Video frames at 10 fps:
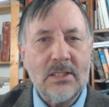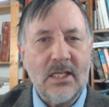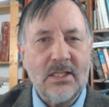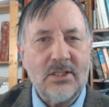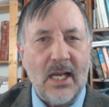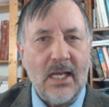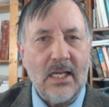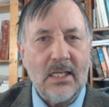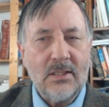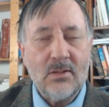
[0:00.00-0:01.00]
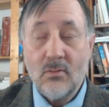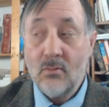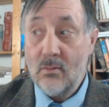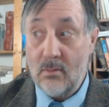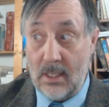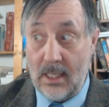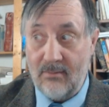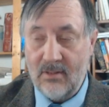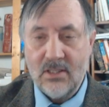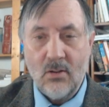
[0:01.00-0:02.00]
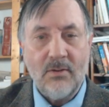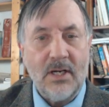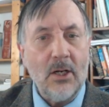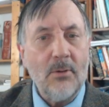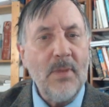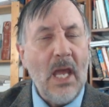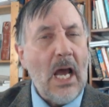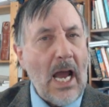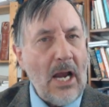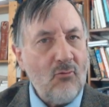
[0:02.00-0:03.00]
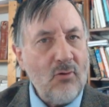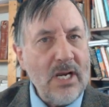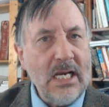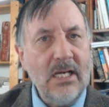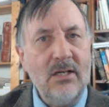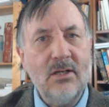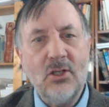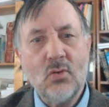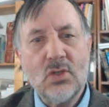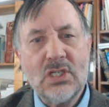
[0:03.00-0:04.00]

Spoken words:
such as I have listed over here. I read, you